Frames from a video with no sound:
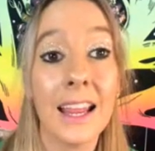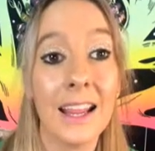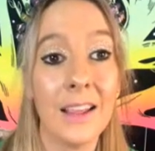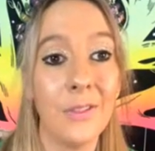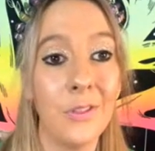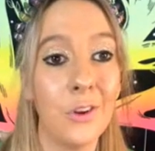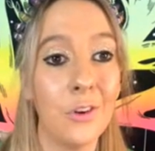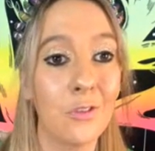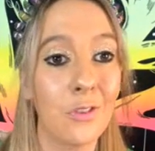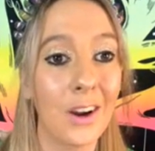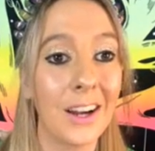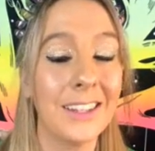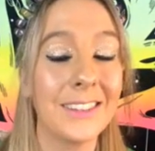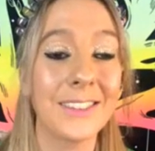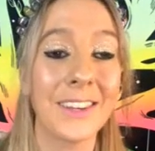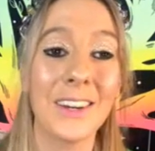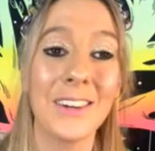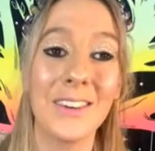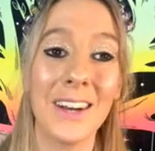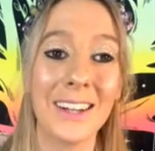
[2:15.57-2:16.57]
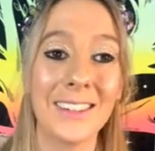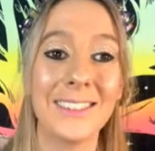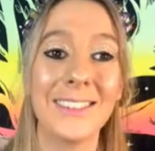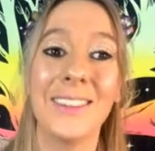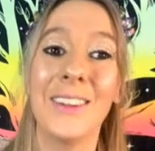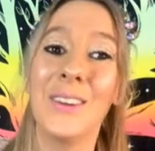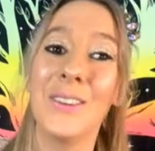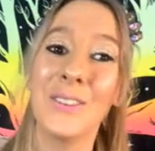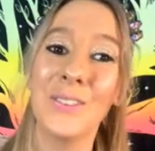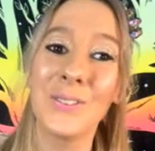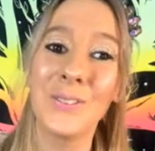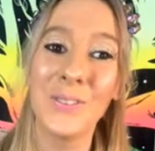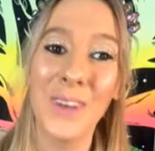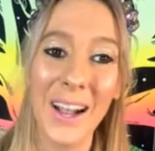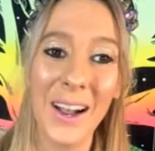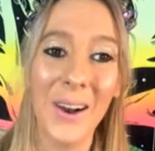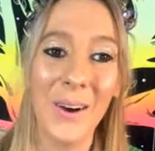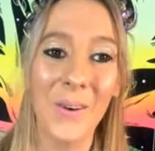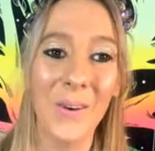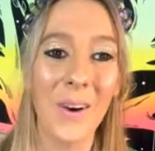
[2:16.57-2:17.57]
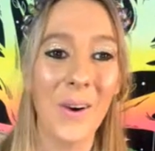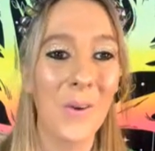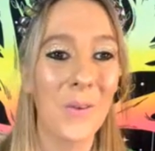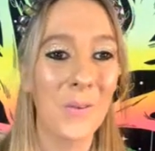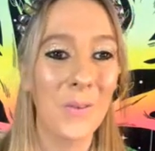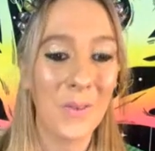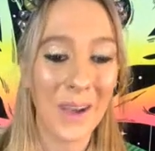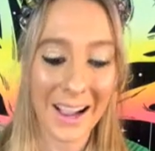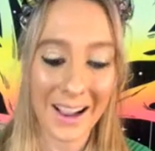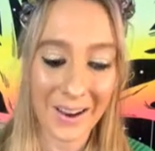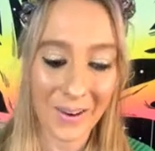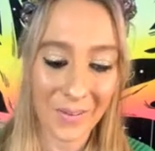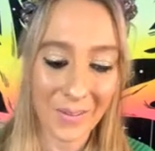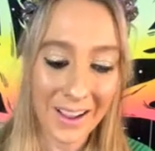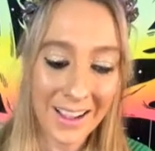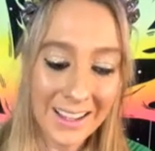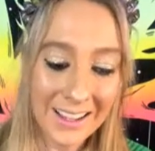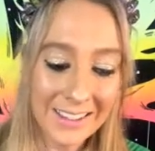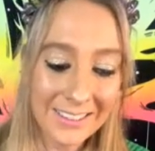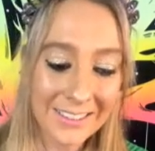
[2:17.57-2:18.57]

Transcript: in the right direction as well. Wow.